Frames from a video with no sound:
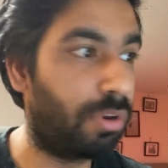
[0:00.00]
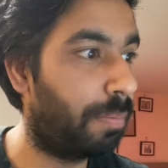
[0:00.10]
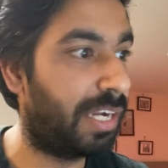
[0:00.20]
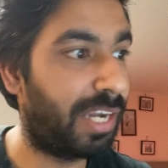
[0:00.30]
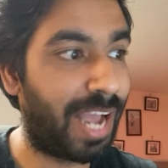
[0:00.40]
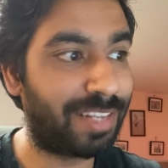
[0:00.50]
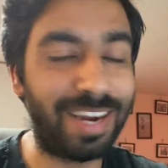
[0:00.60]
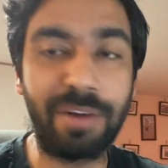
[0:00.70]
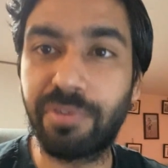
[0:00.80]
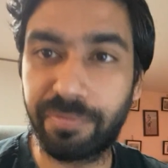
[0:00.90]
you'll be taxed
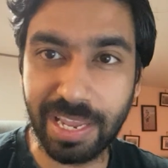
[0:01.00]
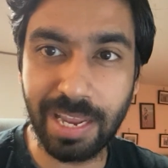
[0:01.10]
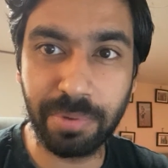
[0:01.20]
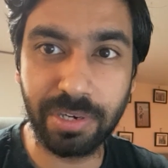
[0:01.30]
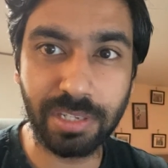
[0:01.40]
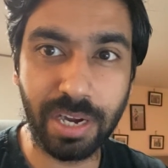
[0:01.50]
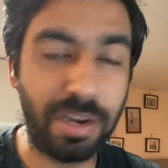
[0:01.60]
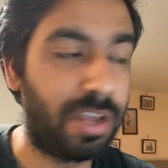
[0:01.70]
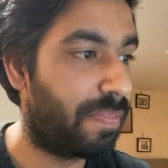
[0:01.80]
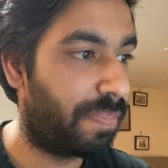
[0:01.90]
at 15%.
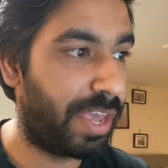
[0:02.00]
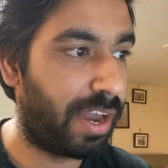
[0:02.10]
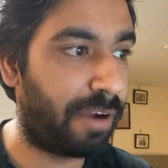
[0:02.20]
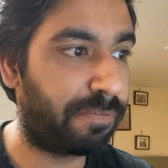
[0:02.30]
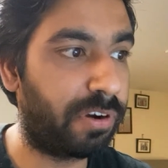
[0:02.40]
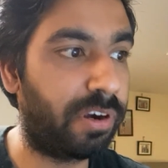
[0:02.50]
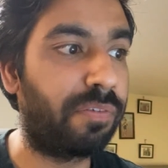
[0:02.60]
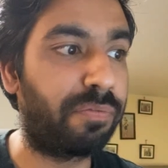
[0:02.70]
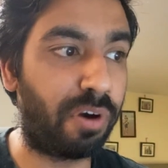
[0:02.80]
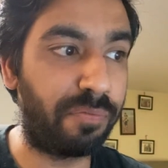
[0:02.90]
Thereafter,
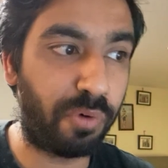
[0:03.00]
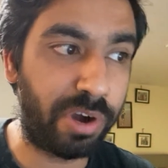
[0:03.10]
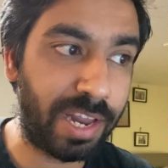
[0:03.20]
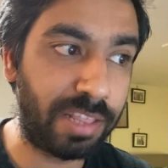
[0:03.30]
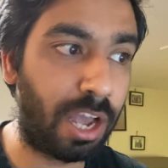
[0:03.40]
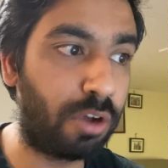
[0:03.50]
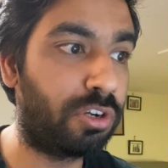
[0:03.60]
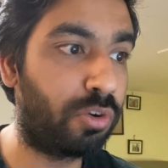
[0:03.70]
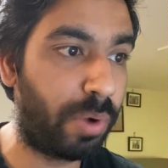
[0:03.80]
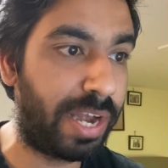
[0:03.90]
from
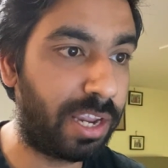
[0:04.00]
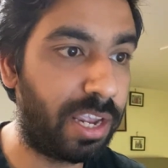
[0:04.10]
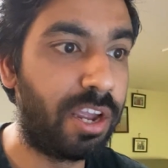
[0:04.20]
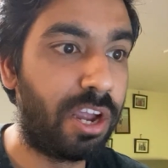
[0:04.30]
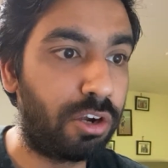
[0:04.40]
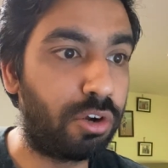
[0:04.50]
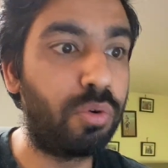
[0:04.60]
$49,020 to